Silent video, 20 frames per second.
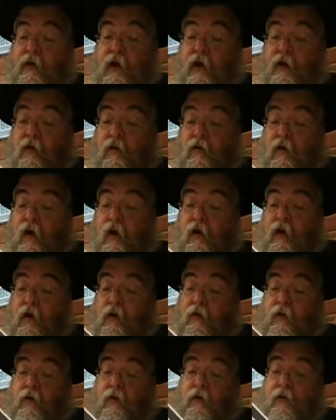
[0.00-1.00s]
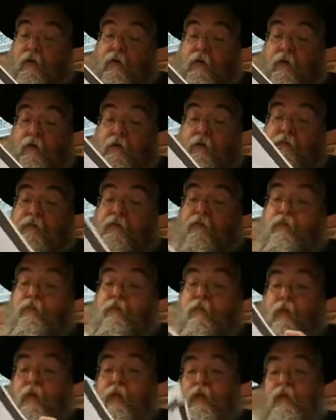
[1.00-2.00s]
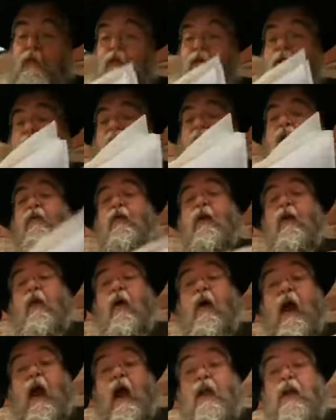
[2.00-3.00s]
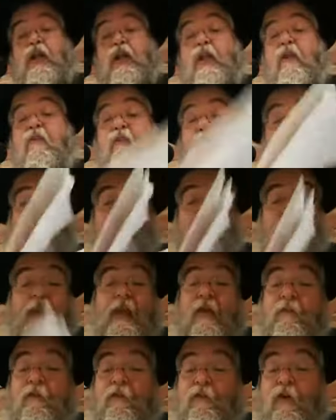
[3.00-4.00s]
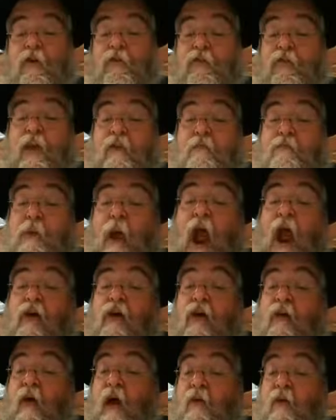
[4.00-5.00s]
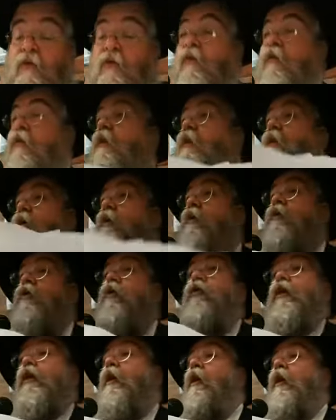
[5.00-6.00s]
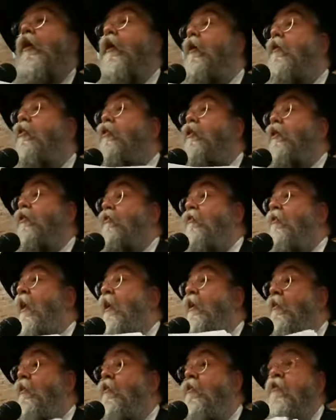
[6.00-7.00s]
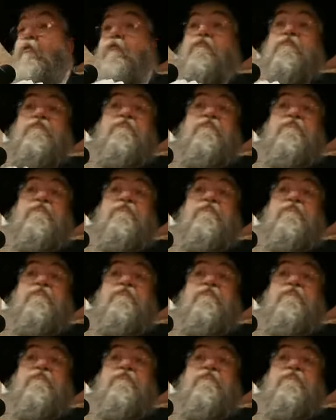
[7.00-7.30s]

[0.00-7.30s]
That would be pretty nice. Oh, here it is. There are actually 14, 15 paragraphs to, the, to this